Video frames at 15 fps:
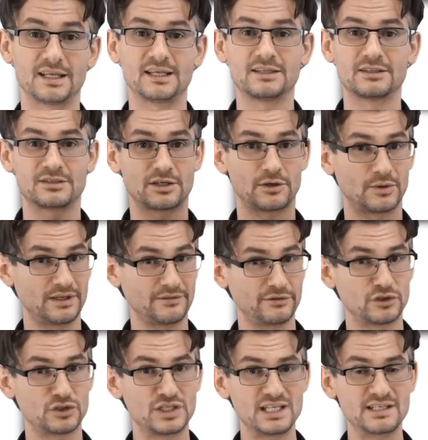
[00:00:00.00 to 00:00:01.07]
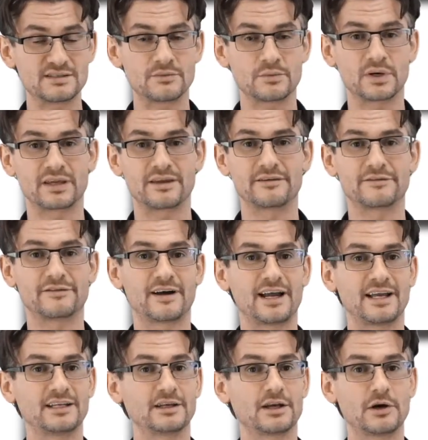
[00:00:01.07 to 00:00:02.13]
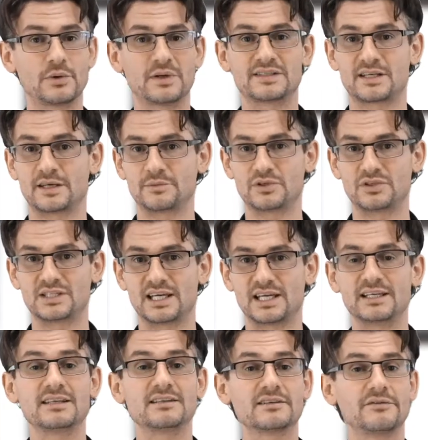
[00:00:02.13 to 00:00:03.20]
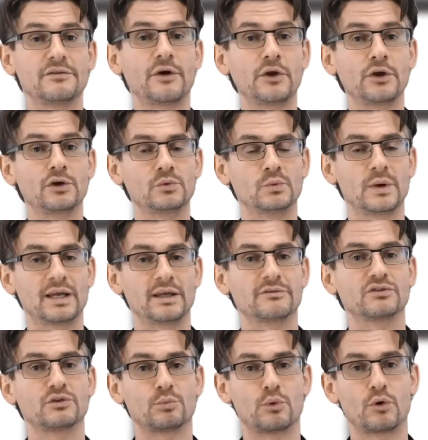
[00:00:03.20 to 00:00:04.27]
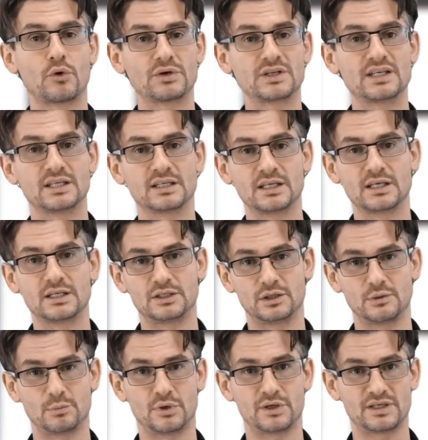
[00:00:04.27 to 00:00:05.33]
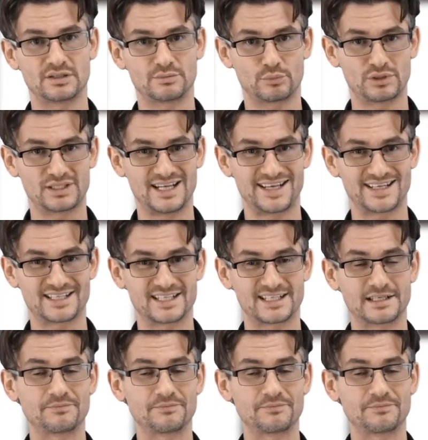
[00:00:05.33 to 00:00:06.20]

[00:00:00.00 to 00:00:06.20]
So, if your genes are working fine, coenzyme Q10 is a very good way of supporting your body's protection.